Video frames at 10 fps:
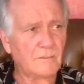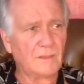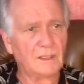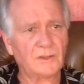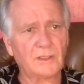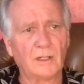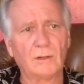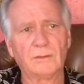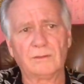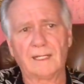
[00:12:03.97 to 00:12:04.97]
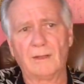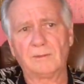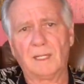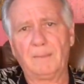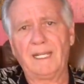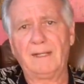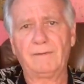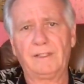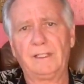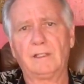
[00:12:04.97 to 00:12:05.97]
So that was my pay
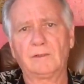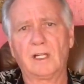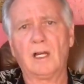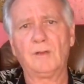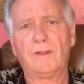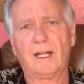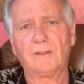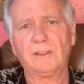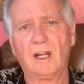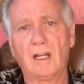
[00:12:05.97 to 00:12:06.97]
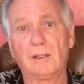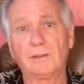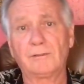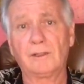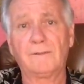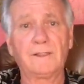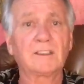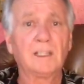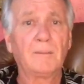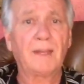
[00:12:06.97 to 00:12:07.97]
for the year, it was $100,000 for
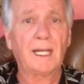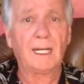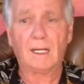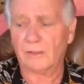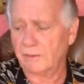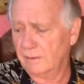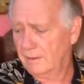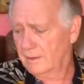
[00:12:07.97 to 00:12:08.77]
fixing up that house.